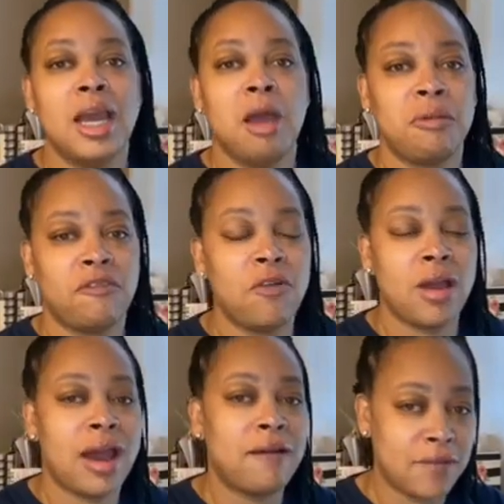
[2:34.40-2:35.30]
Before
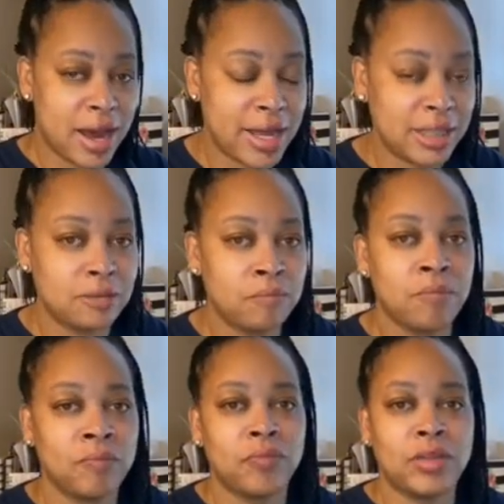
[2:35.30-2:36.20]
I Rise.
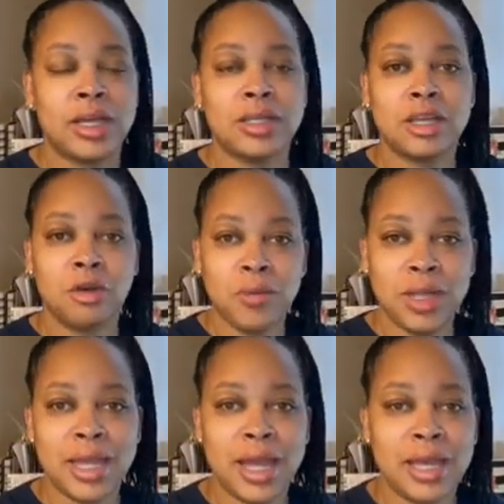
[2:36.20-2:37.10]
And so what
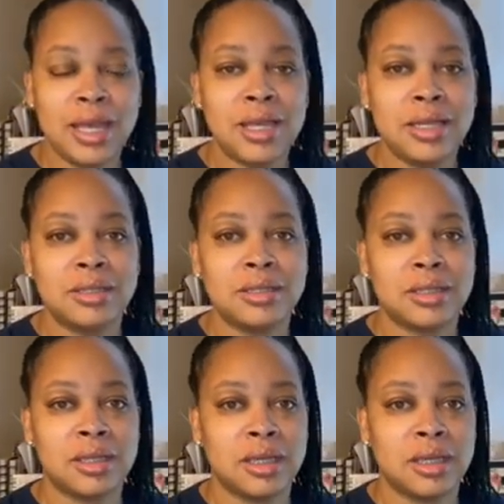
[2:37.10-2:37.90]
that is,